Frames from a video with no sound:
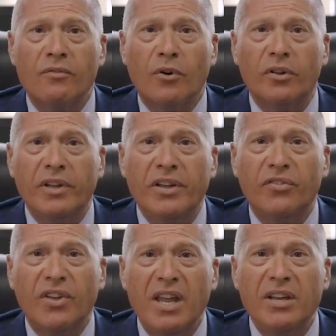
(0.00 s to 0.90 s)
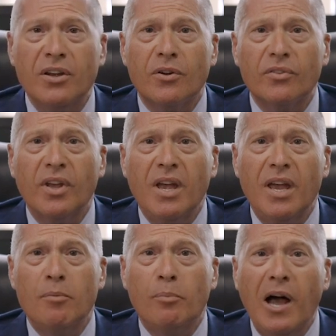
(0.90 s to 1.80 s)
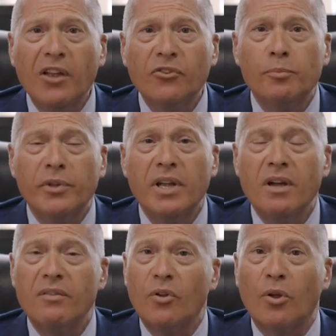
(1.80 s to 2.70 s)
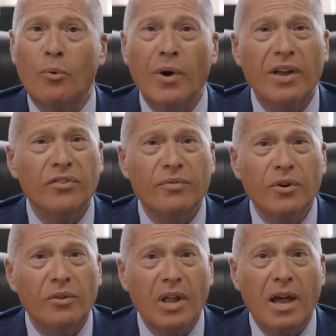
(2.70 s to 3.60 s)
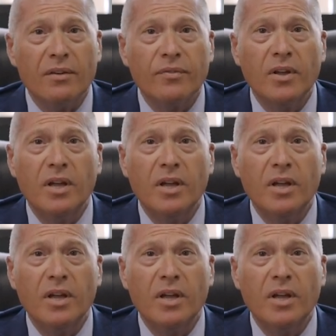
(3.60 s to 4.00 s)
for at least ten years and possibly for the rest of your life.